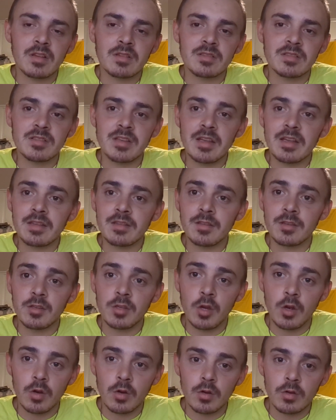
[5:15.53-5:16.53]
stay in the
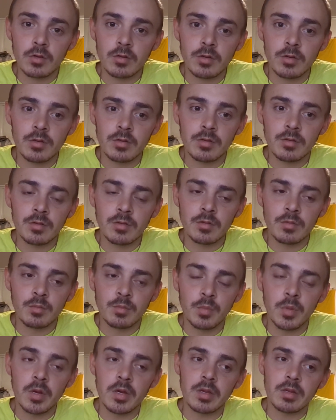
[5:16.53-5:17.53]
yard,
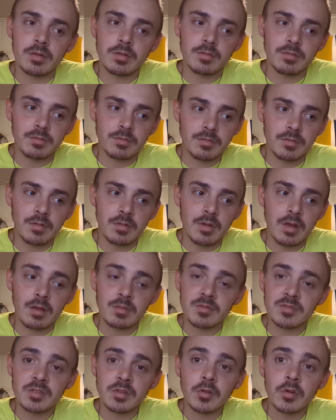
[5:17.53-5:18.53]
but
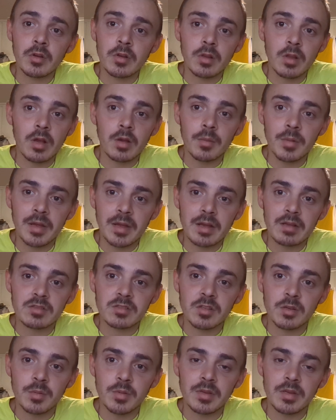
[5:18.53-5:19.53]
I'm still going to lock my
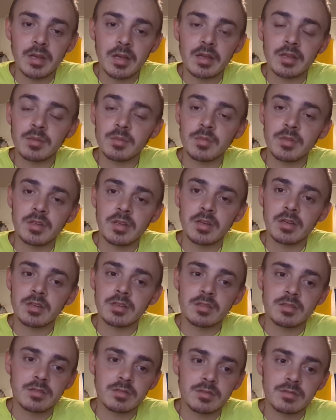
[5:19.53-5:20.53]
house up at night
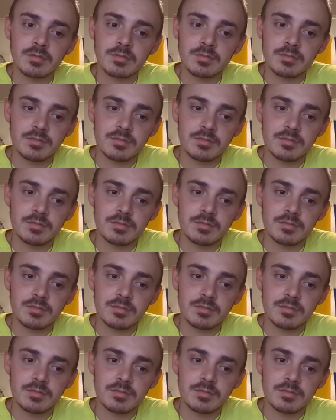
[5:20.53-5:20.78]
because,